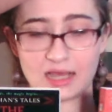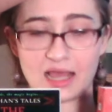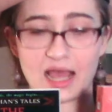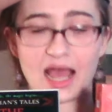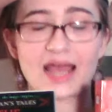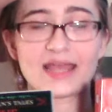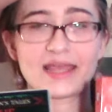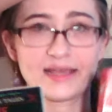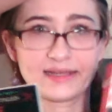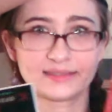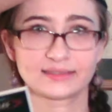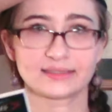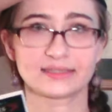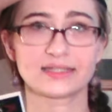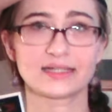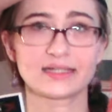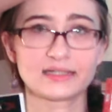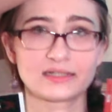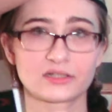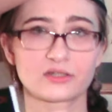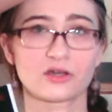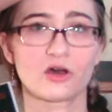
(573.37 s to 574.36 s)
I
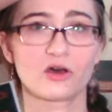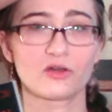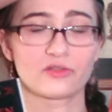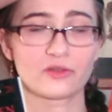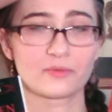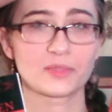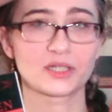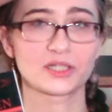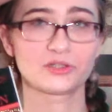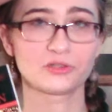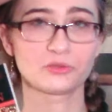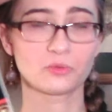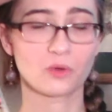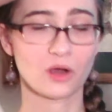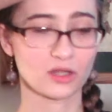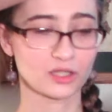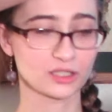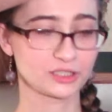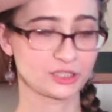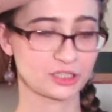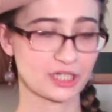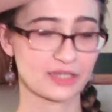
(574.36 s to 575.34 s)
hesitate to call them a
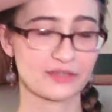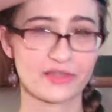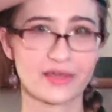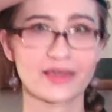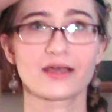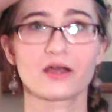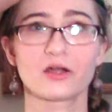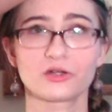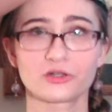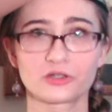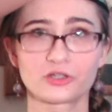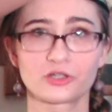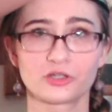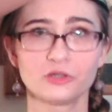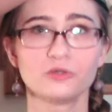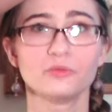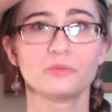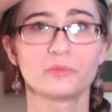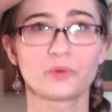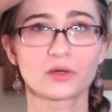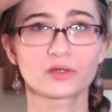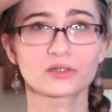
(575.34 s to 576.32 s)
duology, they are two
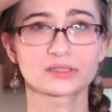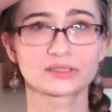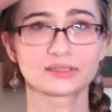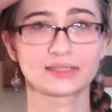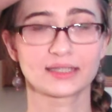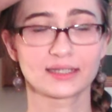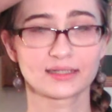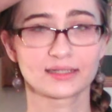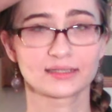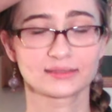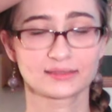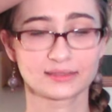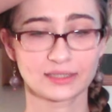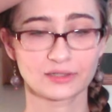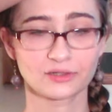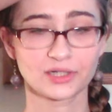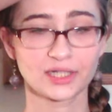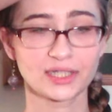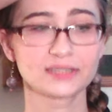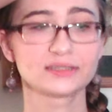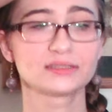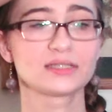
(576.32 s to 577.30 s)
books in a
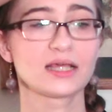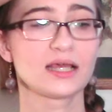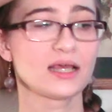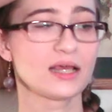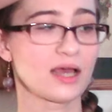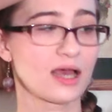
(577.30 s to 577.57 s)
series.